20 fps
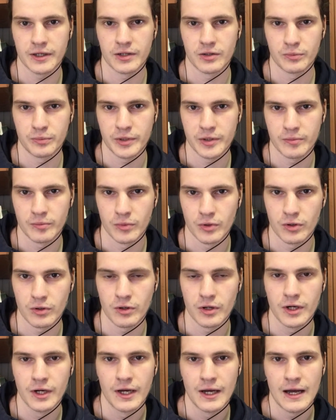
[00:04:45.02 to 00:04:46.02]
and a bit more,
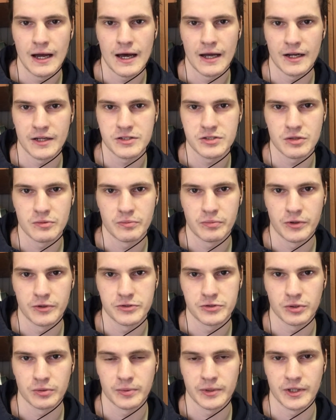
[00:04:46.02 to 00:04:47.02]
and at some
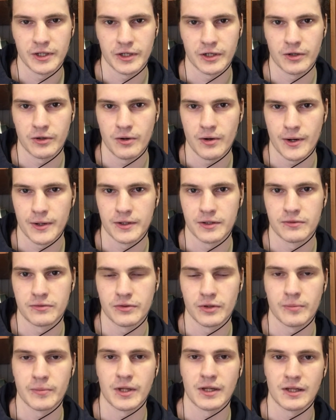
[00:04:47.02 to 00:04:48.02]
point you'll be like, oh, I can
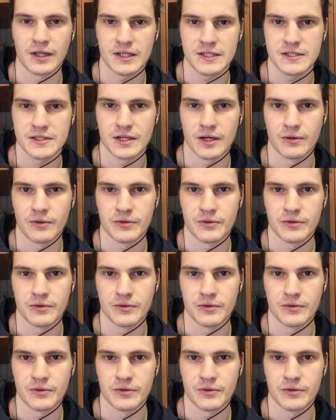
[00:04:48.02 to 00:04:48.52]
feel my lats now.